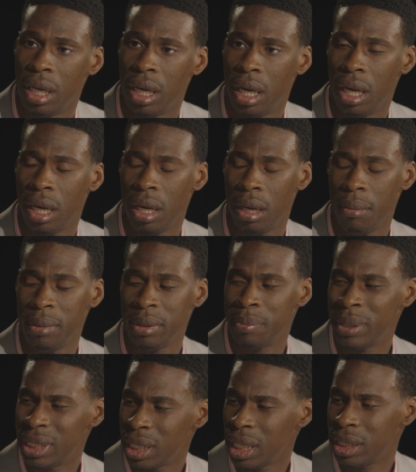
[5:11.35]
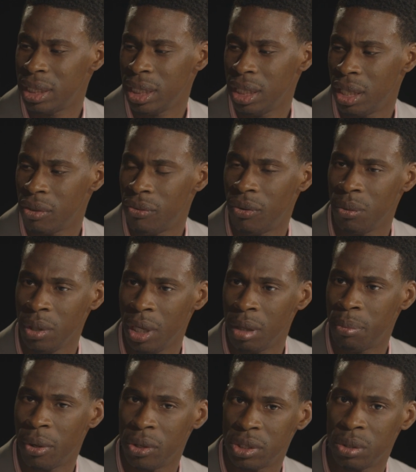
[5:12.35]
um, in particular as a young young
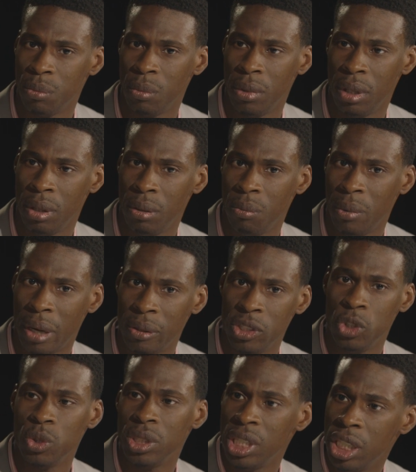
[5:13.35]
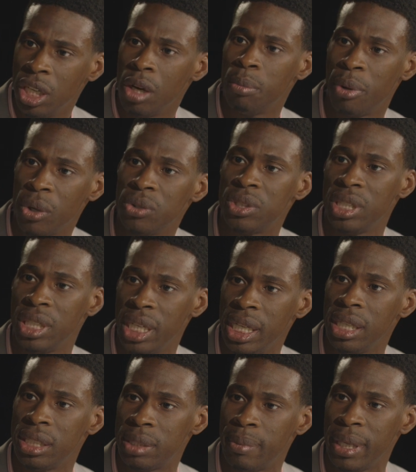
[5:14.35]
person, when, when I was usually the young person
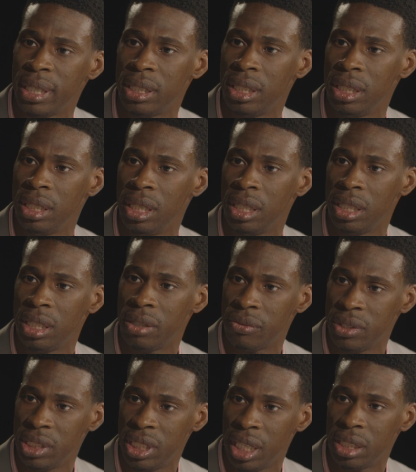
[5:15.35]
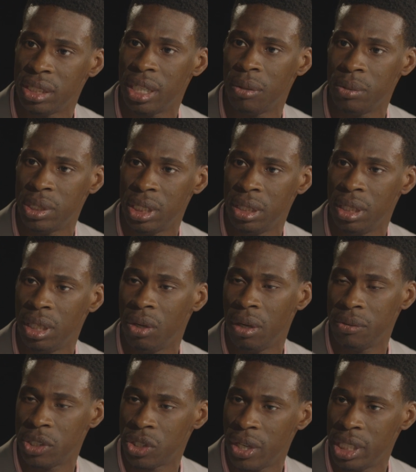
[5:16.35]
in the space in, in the different jails I was in or I
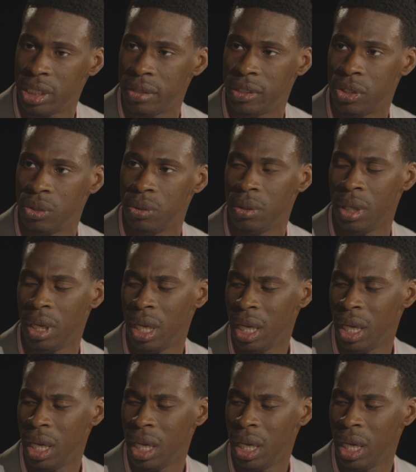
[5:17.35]
was transferred to,